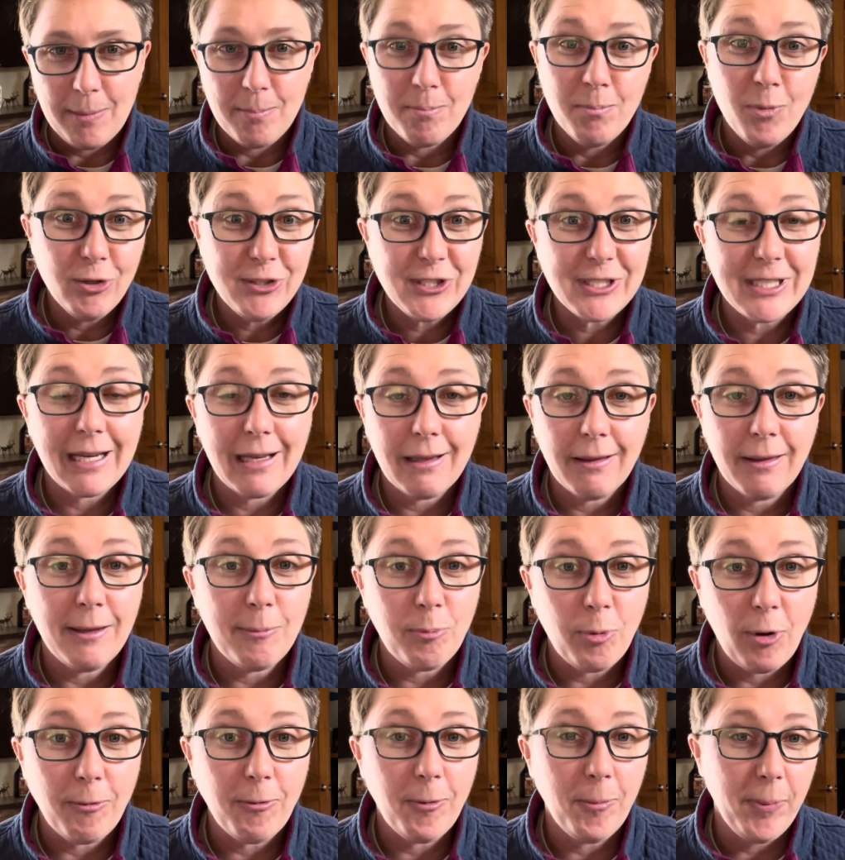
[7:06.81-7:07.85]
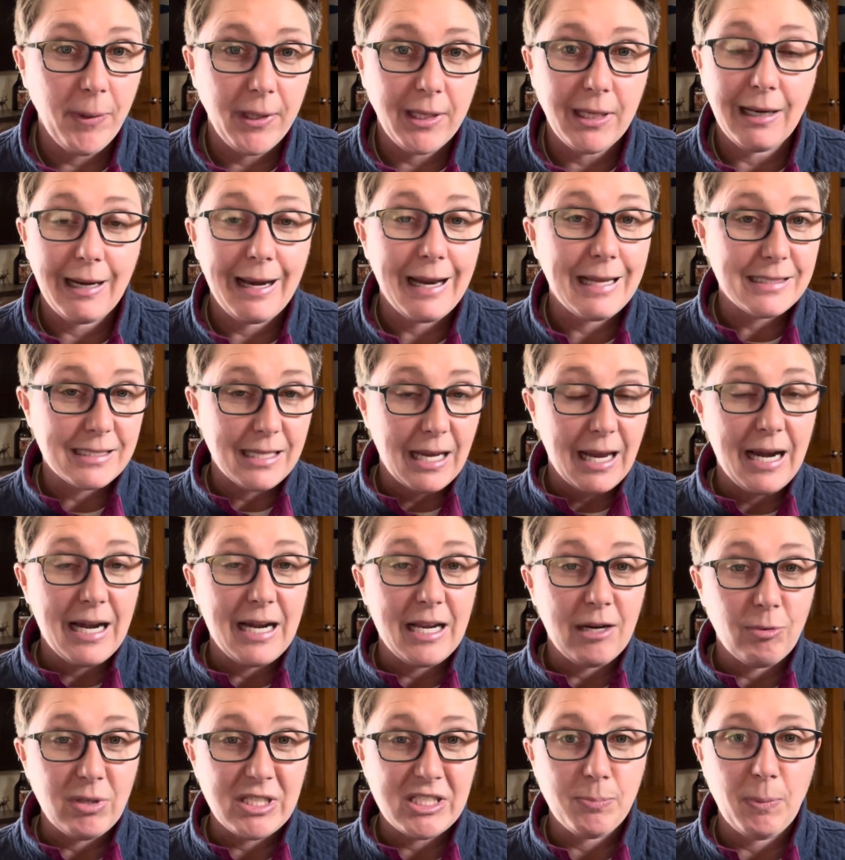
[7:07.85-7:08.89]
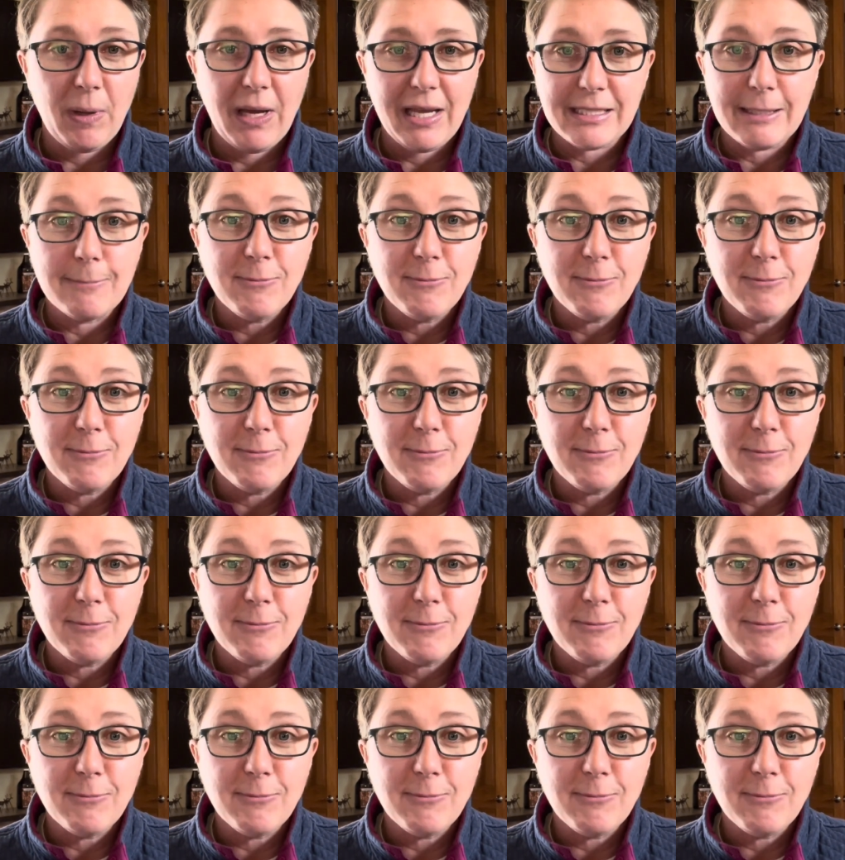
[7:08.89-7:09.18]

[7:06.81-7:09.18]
most likely probably an anxiety response.